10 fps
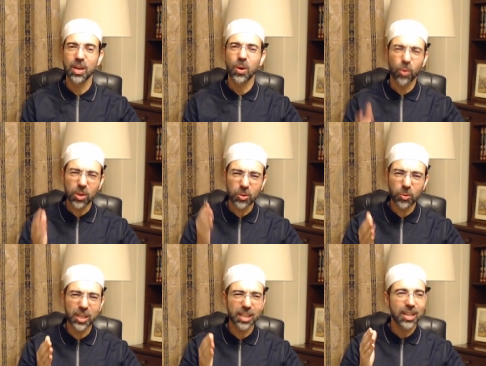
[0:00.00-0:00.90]
Wouldn't
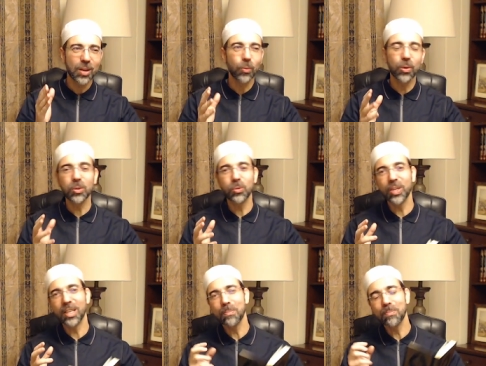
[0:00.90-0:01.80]
we, wouldn't
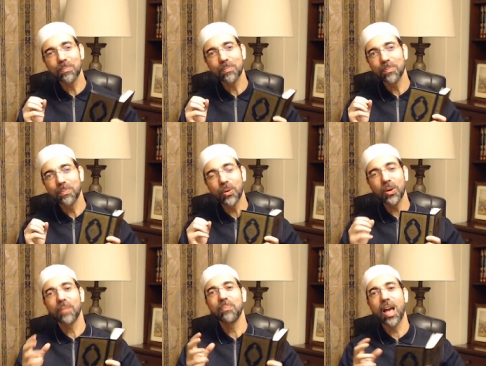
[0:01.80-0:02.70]
we put
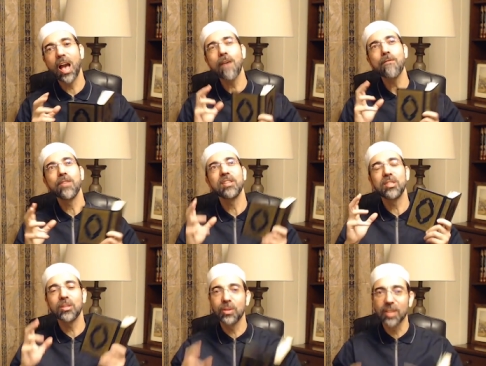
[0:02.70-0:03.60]
every
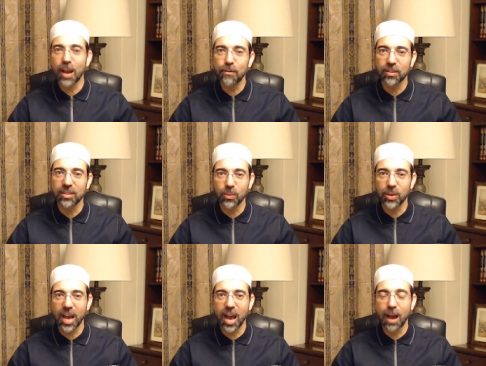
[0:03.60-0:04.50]
single effort that we
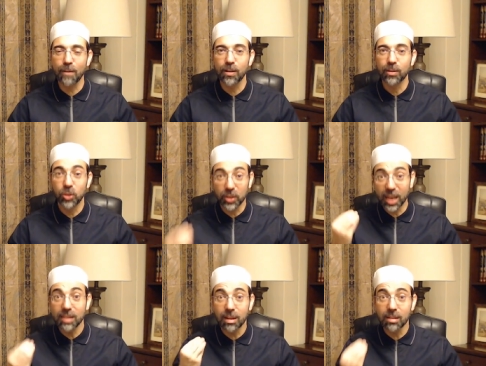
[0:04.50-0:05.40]
have to
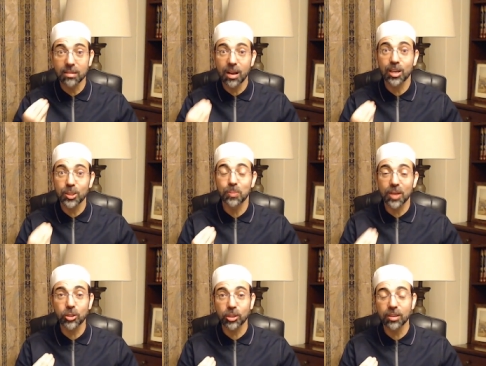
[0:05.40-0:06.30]
gain Allah's
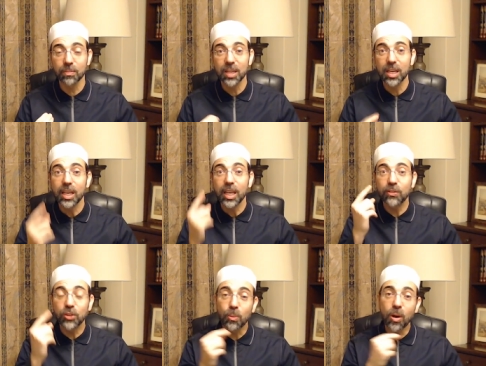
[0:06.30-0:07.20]
pleasure? If
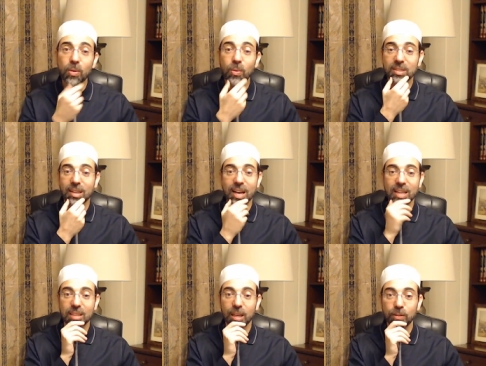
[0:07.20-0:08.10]
tomorrow was the
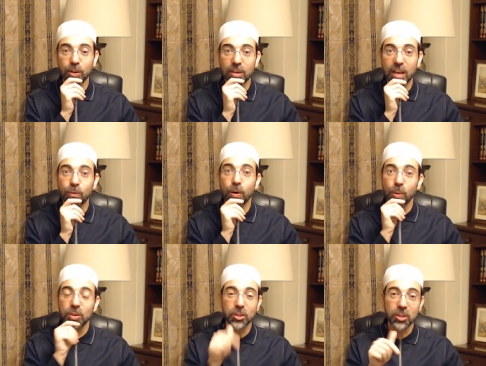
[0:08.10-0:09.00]
last day of your life, what
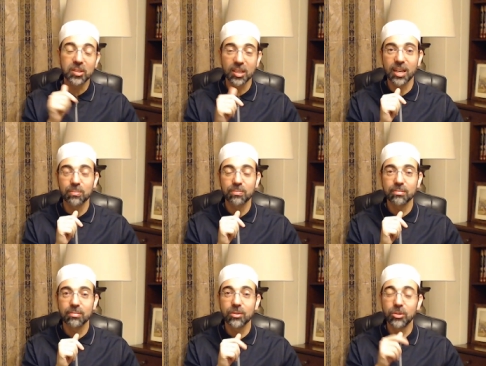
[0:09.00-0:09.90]
would you do today?
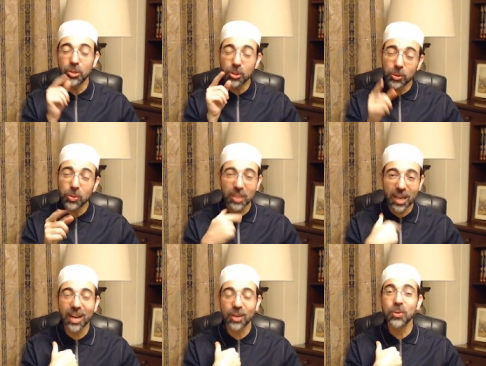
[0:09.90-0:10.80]
Do you and
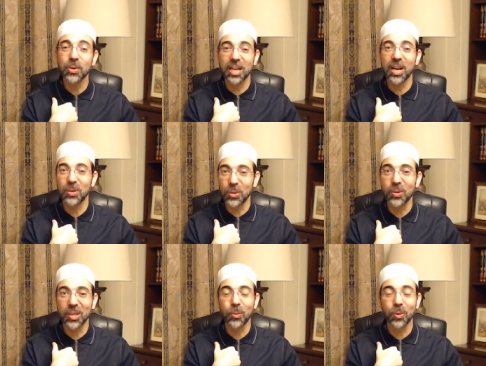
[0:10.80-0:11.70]
I, you and I know
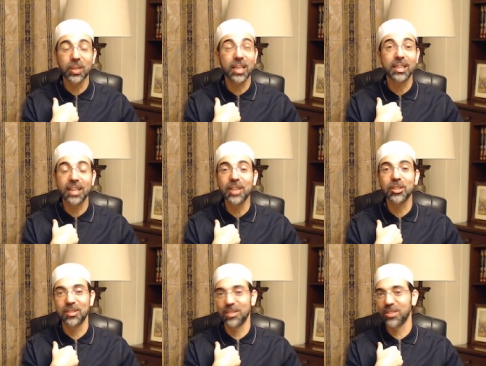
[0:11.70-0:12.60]
that we'll engage
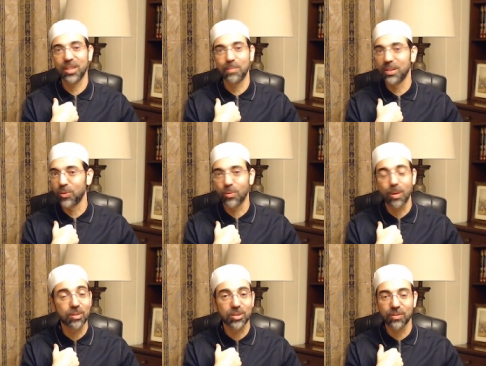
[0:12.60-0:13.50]
in nothing but the
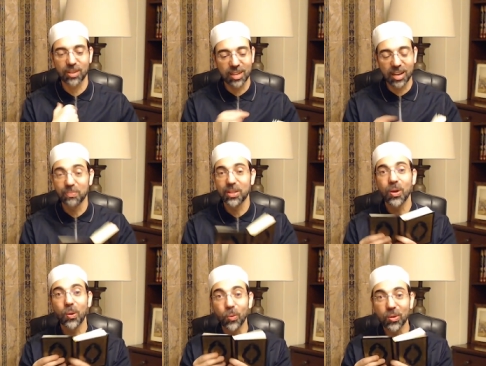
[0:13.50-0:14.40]
remembrance of Allah, with